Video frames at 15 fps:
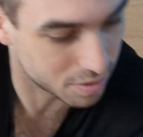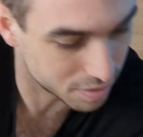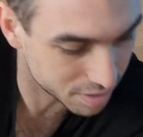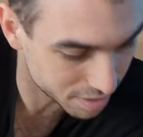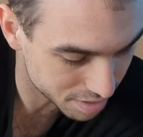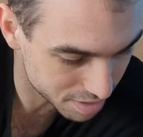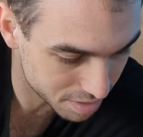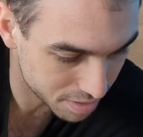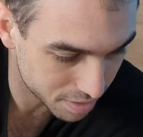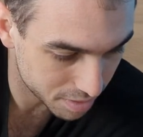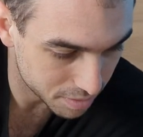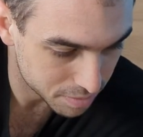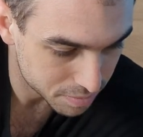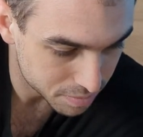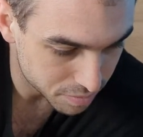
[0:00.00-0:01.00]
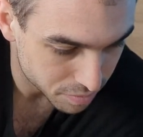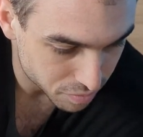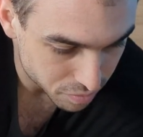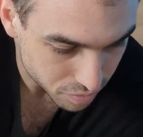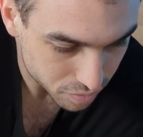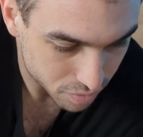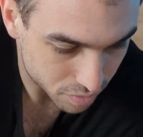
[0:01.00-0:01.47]
Okay.
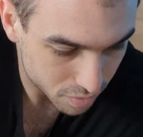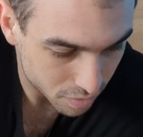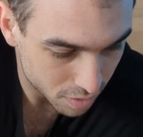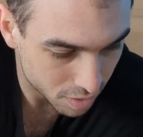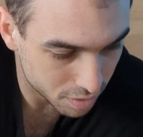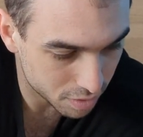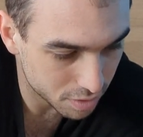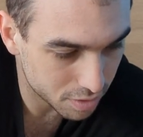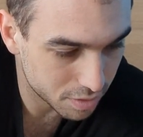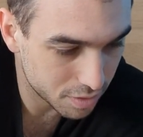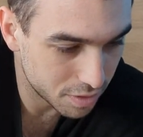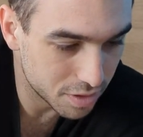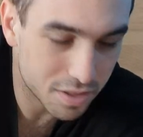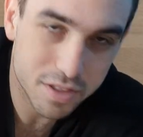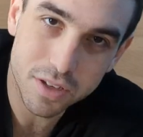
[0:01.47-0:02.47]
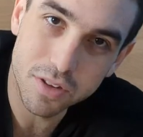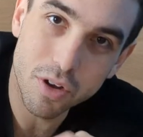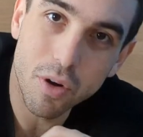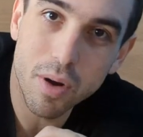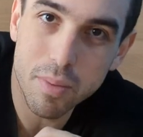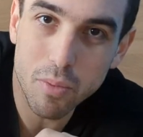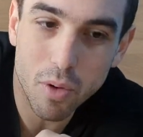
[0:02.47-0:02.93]
It's an
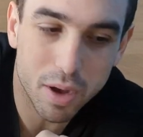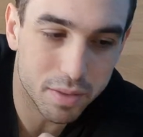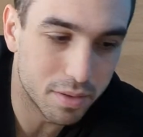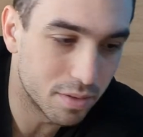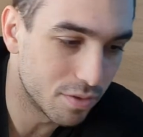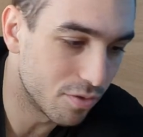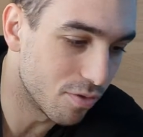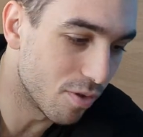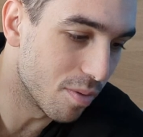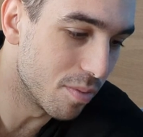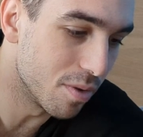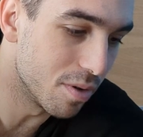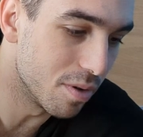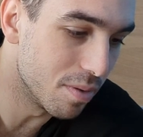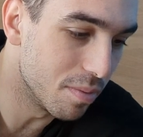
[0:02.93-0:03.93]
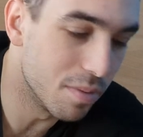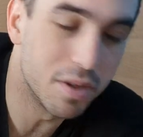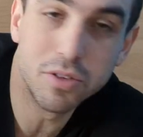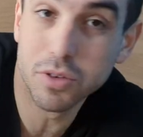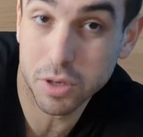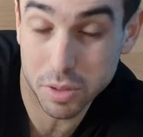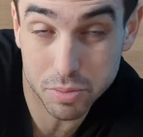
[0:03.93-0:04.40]
OM1 from a
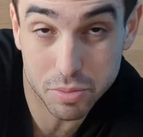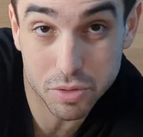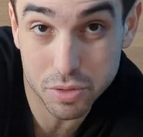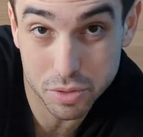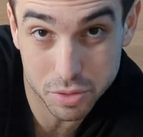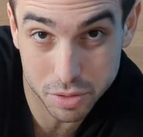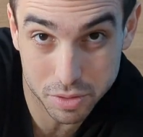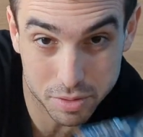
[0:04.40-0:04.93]
Media computer,